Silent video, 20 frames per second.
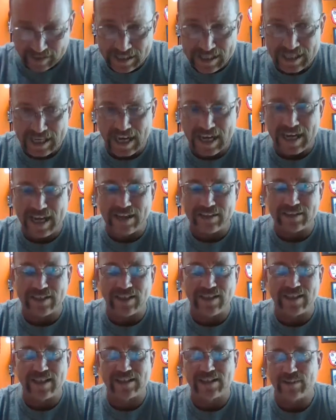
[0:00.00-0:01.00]
he got out
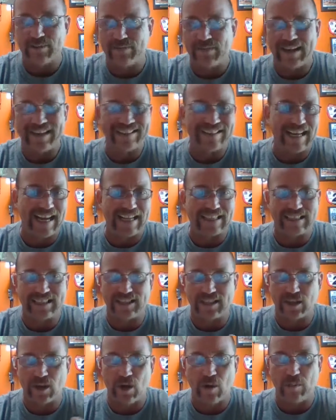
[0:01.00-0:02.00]
there, did some
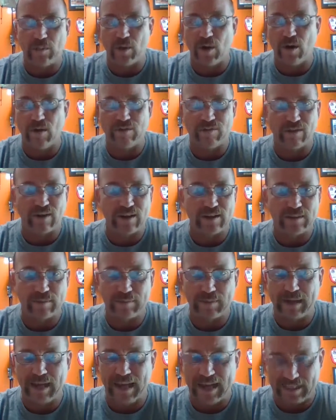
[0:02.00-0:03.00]
fantastic GoPro front to
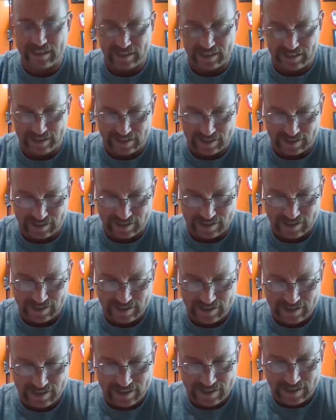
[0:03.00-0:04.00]
back, and uh,
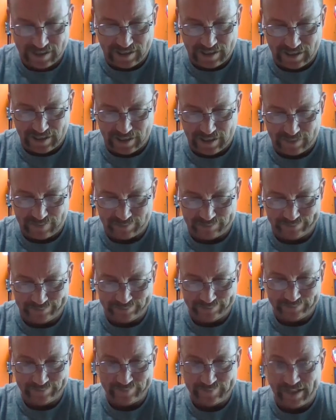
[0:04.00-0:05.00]
um,
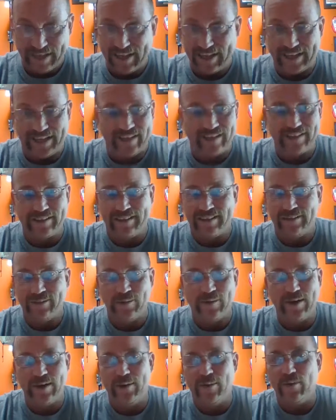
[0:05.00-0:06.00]
and he killed it.
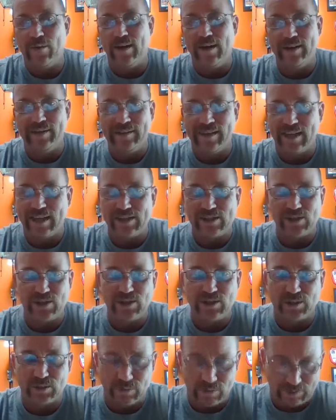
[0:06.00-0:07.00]
One and one as
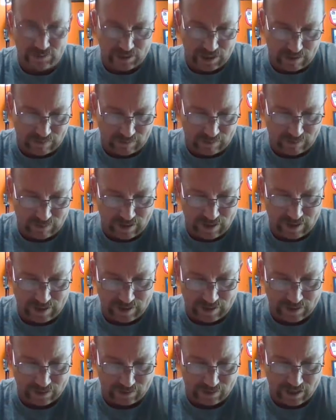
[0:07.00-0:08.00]
usual. Jeff
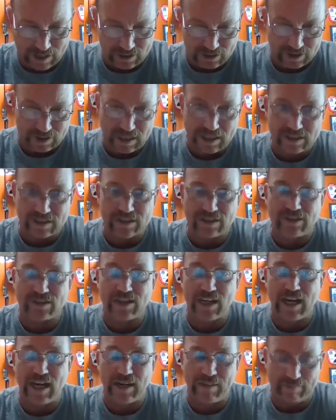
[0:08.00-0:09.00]
Corelli, congratulations,
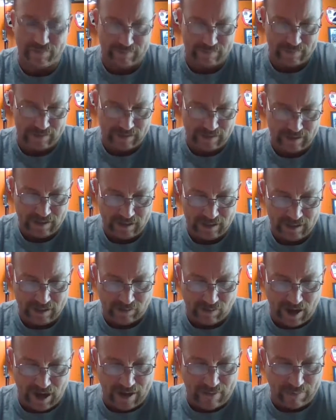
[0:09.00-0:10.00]
champ.
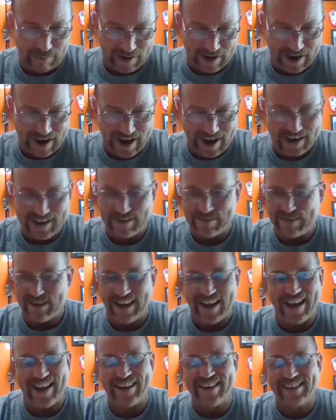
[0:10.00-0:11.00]
Right behind him and
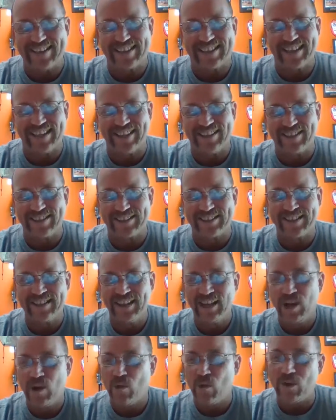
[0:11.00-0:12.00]
hot on his heels.
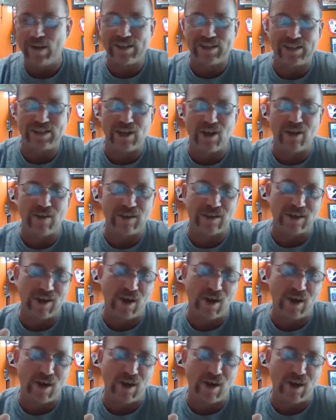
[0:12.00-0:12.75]
What a show! The